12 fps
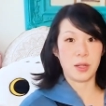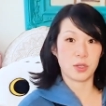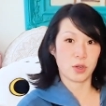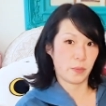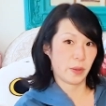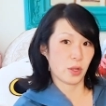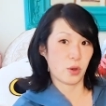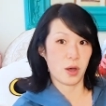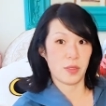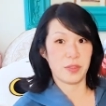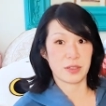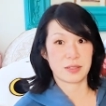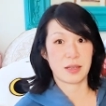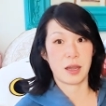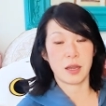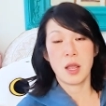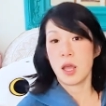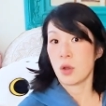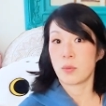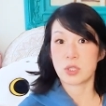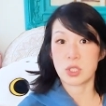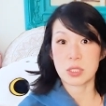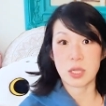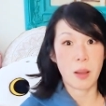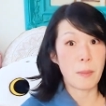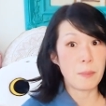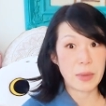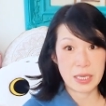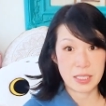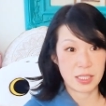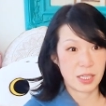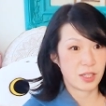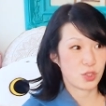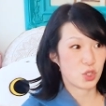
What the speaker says: under a pillow on this side, which is amazing.